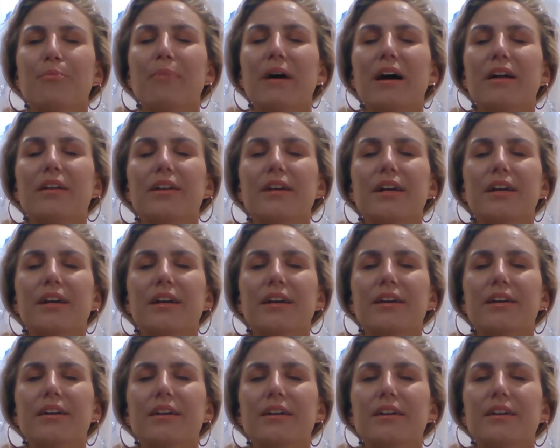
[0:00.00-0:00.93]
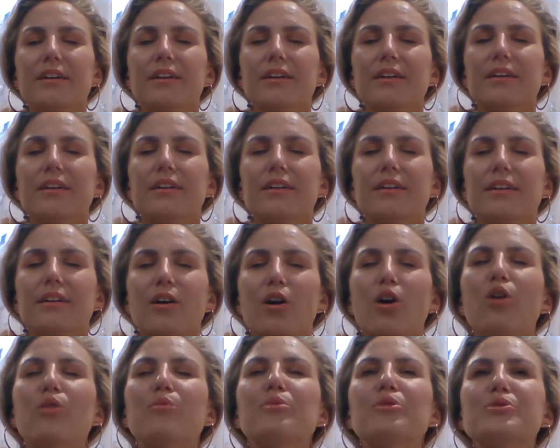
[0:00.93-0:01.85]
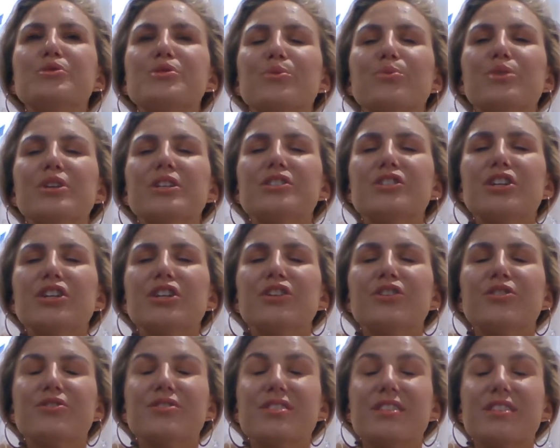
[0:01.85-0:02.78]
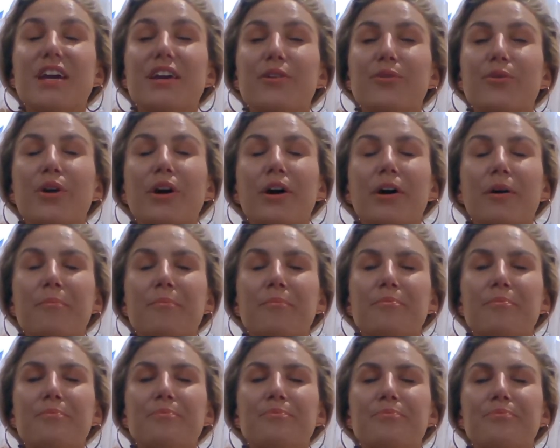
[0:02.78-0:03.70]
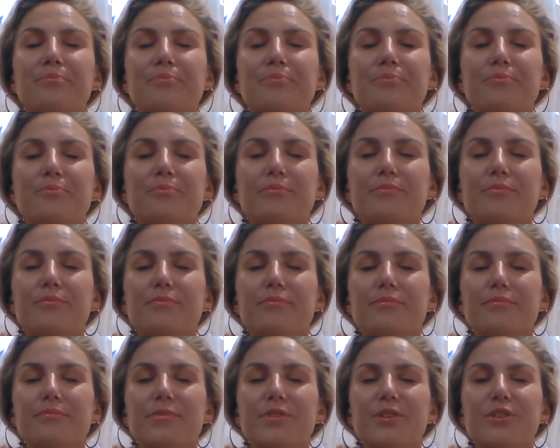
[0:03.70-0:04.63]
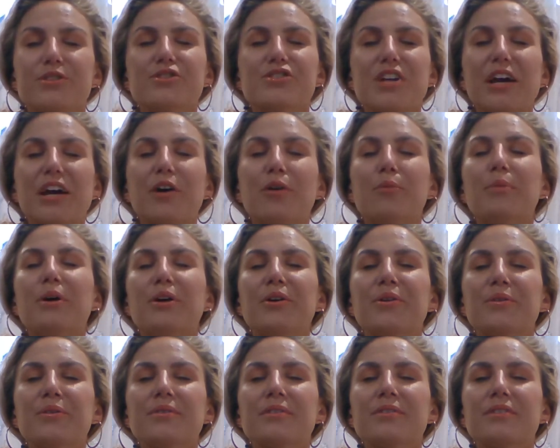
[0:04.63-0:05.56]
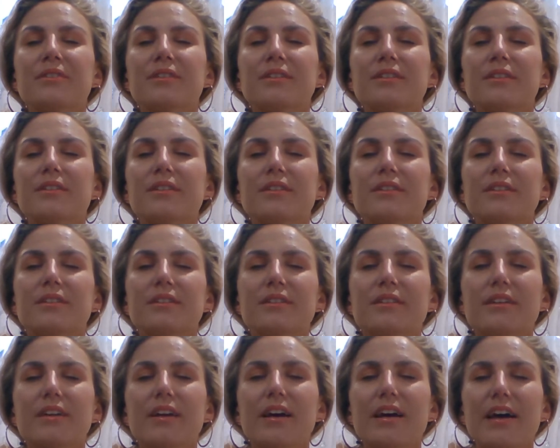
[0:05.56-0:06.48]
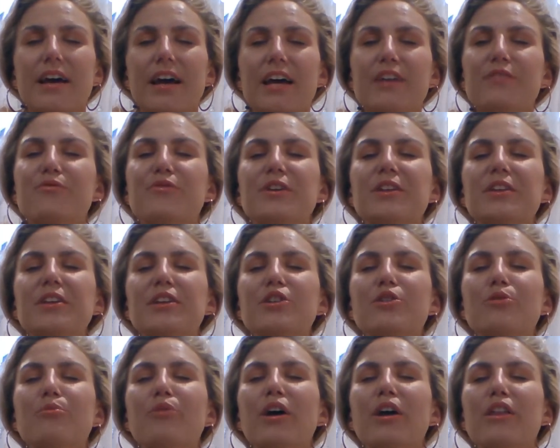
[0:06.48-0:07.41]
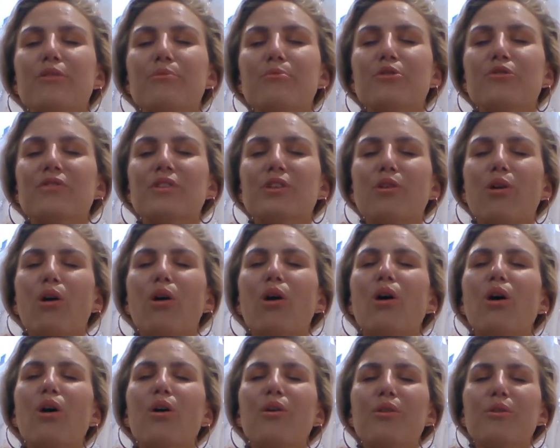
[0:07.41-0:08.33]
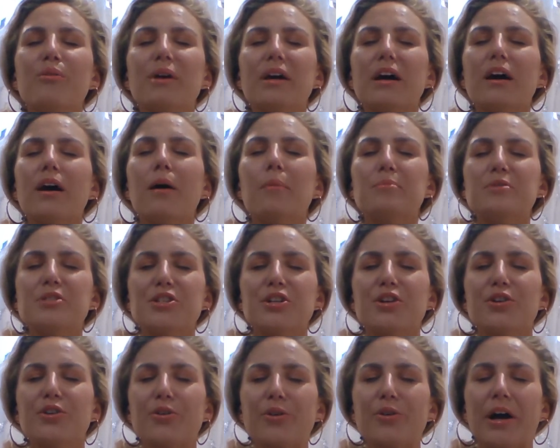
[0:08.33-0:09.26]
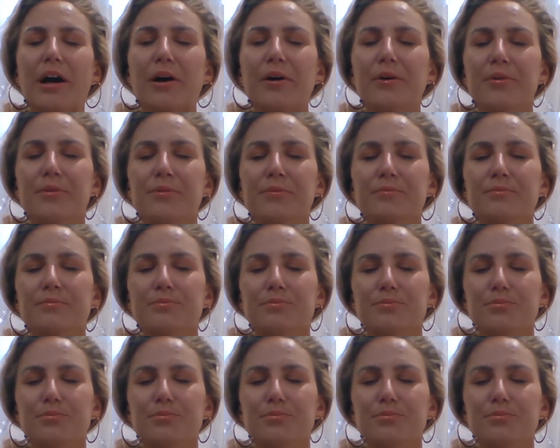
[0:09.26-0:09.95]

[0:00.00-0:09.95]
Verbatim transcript: belly, almost reaching your sacrum your tailbone, and feeling your breath moving all the way up to your crown.